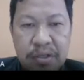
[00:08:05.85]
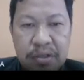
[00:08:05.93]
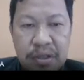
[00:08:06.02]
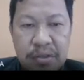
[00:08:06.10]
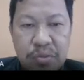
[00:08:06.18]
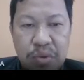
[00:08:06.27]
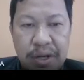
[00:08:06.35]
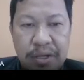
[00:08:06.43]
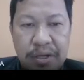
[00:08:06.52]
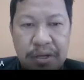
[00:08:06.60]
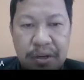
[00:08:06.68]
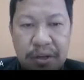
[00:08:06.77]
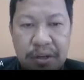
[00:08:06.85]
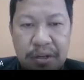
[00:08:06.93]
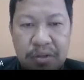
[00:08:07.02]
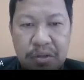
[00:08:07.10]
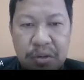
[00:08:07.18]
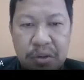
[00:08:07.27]
Test 1.
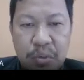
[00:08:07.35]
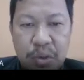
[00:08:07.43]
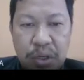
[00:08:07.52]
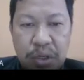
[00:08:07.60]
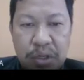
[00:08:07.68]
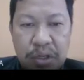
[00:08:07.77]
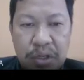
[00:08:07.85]
So it will